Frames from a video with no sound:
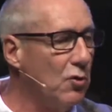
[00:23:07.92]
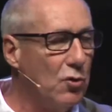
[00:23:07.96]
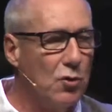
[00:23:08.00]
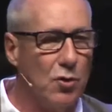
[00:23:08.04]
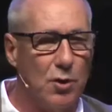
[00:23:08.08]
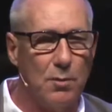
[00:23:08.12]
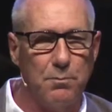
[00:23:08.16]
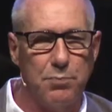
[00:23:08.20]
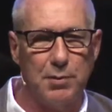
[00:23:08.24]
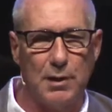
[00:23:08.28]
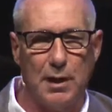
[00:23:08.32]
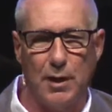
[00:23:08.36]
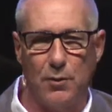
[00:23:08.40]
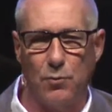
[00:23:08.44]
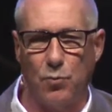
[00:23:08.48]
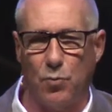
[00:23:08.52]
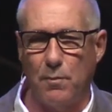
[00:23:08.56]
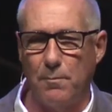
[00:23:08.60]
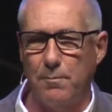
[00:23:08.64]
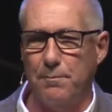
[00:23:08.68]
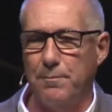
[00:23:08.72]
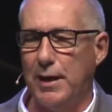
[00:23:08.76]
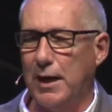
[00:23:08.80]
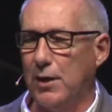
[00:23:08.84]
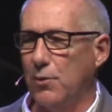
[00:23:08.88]
or
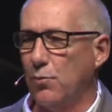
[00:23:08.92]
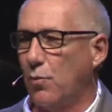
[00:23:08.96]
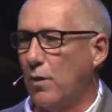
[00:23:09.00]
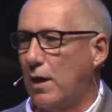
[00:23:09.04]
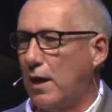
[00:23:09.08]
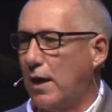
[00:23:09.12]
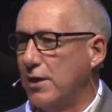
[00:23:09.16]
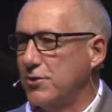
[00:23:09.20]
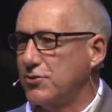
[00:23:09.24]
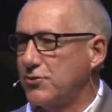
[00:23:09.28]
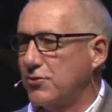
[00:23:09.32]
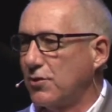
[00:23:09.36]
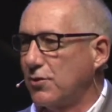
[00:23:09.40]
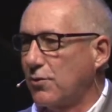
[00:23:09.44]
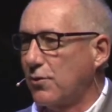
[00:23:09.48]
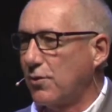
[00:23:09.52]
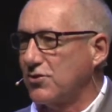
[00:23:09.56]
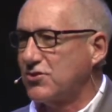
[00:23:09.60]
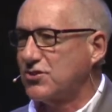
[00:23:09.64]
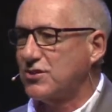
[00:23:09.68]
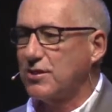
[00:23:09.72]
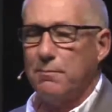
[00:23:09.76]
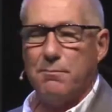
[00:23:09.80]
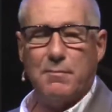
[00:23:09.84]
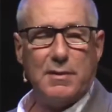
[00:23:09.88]
Budweiser or
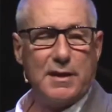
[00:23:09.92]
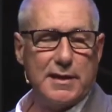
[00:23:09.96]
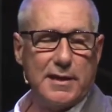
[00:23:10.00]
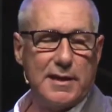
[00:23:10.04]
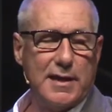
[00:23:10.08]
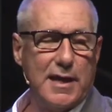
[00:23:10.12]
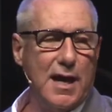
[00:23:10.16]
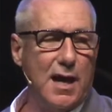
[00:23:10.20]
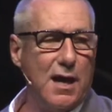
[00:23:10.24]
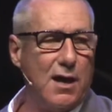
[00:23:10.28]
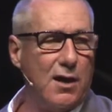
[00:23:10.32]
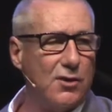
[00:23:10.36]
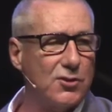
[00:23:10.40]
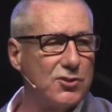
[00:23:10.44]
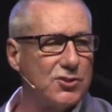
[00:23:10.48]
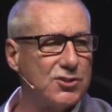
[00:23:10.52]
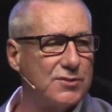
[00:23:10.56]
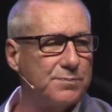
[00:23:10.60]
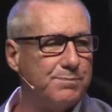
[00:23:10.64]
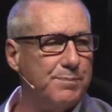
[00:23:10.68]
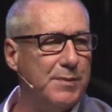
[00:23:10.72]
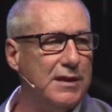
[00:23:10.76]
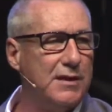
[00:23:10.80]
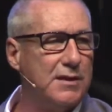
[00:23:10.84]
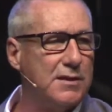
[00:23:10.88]
somebody else
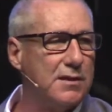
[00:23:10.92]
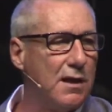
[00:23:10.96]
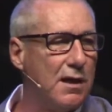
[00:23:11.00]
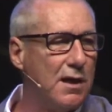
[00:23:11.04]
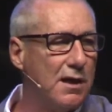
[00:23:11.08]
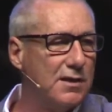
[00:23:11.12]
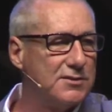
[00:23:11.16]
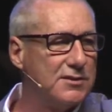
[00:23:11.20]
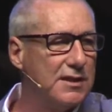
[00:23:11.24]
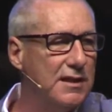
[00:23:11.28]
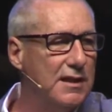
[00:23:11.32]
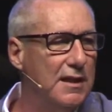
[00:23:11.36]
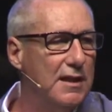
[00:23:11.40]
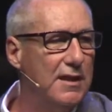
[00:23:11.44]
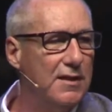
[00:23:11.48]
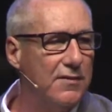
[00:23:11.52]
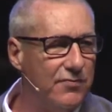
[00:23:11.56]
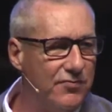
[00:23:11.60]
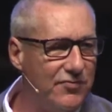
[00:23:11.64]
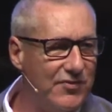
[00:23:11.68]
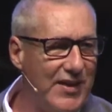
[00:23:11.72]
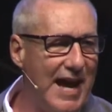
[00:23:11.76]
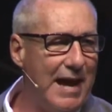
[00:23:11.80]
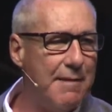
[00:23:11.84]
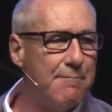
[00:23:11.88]
because
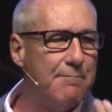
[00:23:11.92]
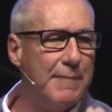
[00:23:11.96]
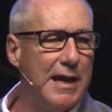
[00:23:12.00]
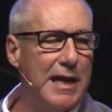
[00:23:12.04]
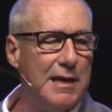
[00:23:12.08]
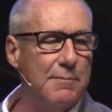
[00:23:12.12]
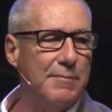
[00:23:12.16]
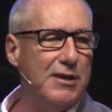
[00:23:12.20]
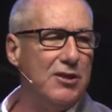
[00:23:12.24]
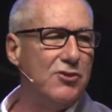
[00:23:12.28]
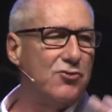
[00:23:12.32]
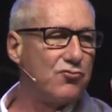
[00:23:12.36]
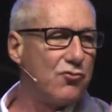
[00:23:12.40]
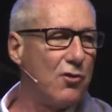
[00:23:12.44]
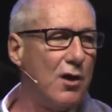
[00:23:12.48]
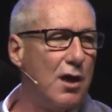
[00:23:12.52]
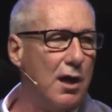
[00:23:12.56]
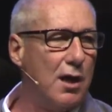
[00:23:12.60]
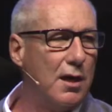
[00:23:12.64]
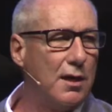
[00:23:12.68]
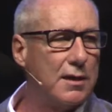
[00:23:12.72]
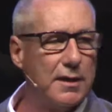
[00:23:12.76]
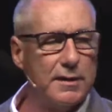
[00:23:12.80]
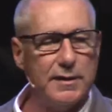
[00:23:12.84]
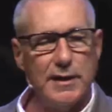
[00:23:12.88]
that made me
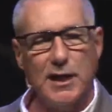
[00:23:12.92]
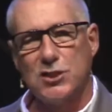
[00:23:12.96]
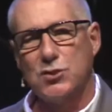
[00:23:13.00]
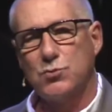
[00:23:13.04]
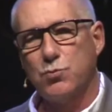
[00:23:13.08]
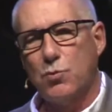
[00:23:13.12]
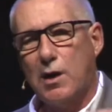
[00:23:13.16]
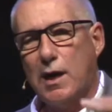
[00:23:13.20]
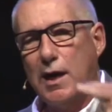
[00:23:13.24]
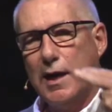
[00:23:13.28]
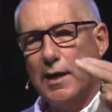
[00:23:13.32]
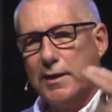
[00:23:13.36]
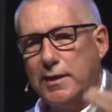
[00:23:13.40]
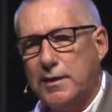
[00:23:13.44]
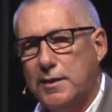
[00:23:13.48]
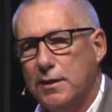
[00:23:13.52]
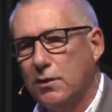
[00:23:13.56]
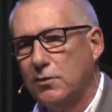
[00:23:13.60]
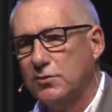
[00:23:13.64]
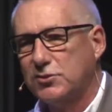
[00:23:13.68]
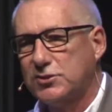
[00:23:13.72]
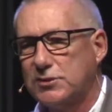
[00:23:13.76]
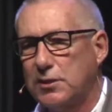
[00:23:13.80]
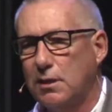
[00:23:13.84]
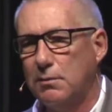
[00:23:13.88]
drunk and that's why I
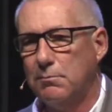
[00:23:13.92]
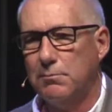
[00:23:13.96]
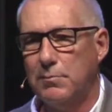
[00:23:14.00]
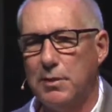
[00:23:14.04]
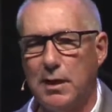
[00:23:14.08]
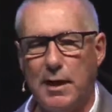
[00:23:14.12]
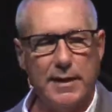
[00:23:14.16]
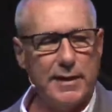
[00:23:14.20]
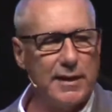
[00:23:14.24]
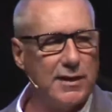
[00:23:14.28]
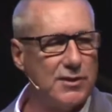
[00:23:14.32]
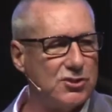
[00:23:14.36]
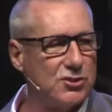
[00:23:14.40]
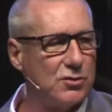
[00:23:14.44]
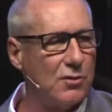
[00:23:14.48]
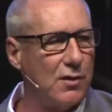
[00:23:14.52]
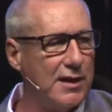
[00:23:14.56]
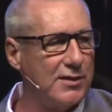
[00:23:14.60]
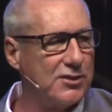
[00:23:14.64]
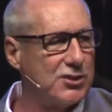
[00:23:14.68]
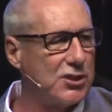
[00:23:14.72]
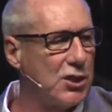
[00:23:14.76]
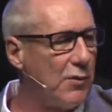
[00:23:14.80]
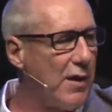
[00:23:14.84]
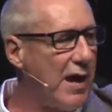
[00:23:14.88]
killed somebody. And so
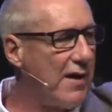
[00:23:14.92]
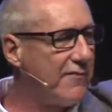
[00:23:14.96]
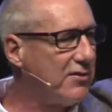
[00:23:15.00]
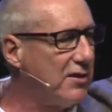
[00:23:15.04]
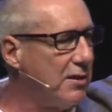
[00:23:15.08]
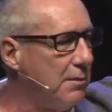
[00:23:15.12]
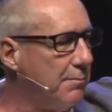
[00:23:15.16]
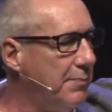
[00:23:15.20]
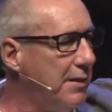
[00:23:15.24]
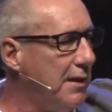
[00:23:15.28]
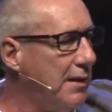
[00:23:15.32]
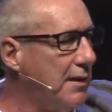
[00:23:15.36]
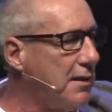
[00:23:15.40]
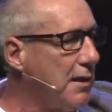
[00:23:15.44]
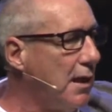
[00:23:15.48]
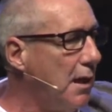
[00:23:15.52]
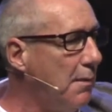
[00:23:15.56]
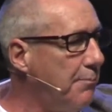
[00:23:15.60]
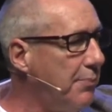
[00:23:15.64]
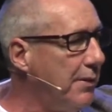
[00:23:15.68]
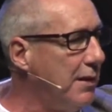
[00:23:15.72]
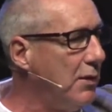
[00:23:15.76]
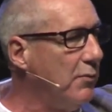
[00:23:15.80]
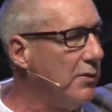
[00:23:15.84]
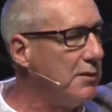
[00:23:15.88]
let's go after the big
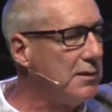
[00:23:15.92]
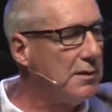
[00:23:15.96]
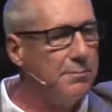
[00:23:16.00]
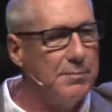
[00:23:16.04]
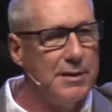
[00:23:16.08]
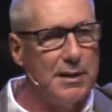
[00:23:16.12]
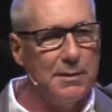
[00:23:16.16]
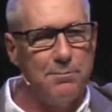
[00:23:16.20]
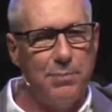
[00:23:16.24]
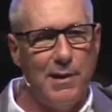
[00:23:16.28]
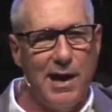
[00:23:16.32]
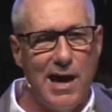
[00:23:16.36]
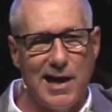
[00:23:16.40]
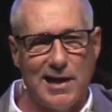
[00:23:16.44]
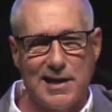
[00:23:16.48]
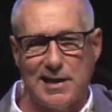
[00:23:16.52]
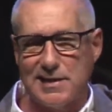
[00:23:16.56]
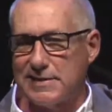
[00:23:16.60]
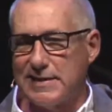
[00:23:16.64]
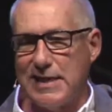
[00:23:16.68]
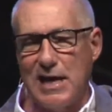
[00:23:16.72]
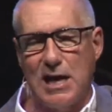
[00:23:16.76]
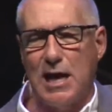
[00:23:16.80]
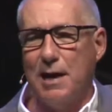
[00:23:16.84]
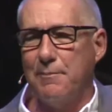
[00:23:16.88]
company with the big pockets.
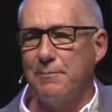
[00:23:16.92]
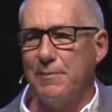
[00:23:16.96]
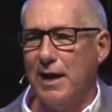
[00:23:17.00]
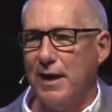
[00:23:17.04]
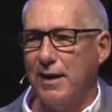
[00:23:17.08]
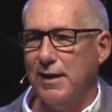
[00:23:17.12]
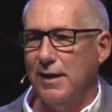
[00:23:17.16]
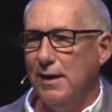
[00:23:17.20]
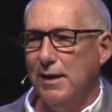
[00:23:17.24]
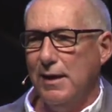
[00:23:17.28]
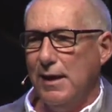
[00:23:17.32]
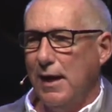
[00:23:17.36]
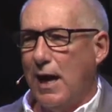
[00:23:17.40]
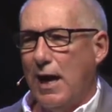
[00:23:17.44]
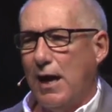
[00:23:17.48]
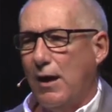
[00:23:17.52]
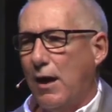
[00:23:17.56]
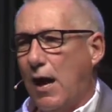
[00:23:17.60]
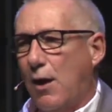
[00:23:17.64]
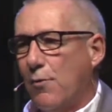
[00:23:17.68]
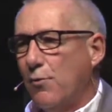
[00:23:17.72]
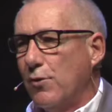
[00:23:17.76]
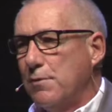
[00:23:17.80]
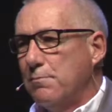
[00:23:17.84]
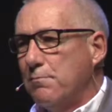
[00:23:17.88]
Now, I'm not, I,
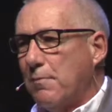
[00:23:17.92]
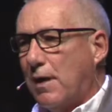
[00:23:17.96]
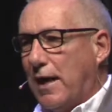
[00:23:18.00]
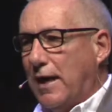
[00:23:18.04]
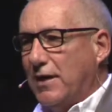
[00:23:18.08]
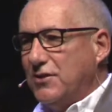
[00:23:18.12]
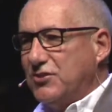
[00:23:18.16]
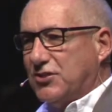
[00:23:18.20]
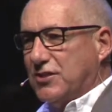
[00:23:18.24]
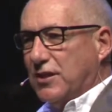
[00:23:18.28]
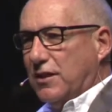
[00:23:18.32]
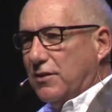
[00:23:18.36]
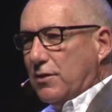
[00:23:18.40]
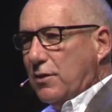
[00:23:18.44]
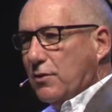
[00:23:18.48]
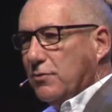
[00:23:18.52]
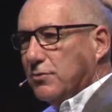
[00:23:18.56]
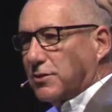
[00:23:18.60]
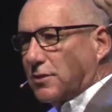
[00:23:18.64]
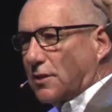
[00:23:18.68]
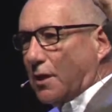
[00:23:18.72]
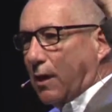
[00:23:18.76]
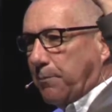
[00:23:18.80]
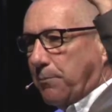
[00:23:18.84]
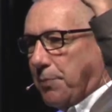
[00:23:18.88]
I wouldn't mind seeing those
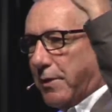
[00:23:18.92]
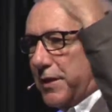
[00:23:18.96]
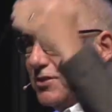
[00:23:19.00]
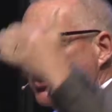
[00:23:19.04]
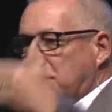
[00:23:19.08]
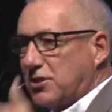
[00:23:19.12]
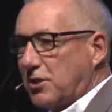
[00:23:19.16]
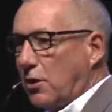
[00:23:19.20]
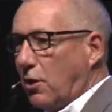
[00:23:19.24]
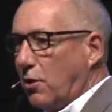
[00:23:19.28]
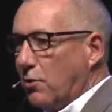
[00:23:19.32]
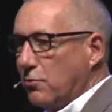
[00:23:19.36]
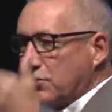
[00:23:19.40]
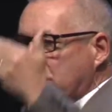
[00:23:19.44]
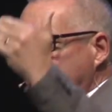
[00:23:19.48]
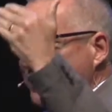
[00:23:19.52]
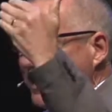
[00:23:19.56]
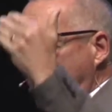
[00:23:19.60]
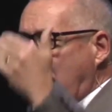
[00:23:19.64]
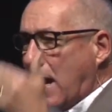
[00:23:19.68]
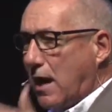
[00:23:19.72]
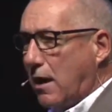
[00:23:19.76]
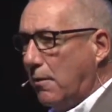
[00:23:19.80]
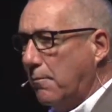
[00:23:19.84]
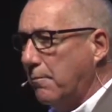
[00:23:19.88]
companies closed
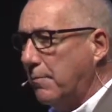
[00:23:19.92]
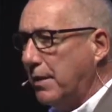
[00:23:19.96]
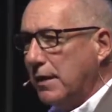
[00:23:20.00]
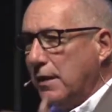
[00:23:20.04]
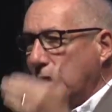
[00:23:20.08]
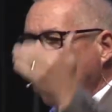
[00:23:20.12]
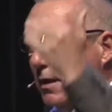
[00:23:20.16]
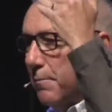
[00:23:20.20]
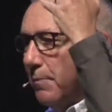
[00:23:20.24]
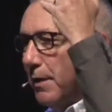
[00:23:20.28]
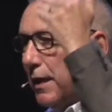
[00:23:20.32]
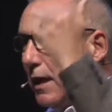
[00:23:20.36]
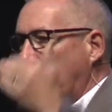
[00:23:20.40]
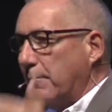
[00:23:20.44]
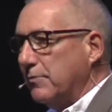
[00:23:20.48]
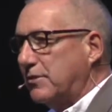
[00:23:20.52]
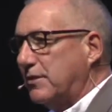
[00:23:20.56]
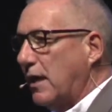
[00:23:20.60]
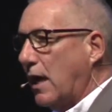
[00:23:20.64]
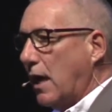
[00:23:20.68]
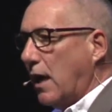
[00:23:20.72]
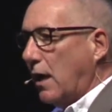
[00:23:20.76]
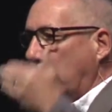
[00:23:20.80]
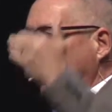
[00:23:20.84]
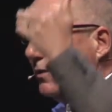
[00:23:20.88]
down, but, but I'm
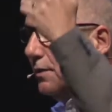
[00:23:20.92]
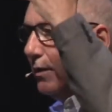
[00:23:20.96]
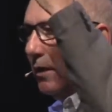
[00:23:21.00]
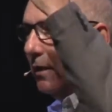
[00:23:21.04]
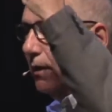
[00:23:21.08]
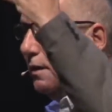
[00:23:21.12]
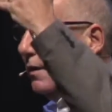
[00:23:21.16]
telling you,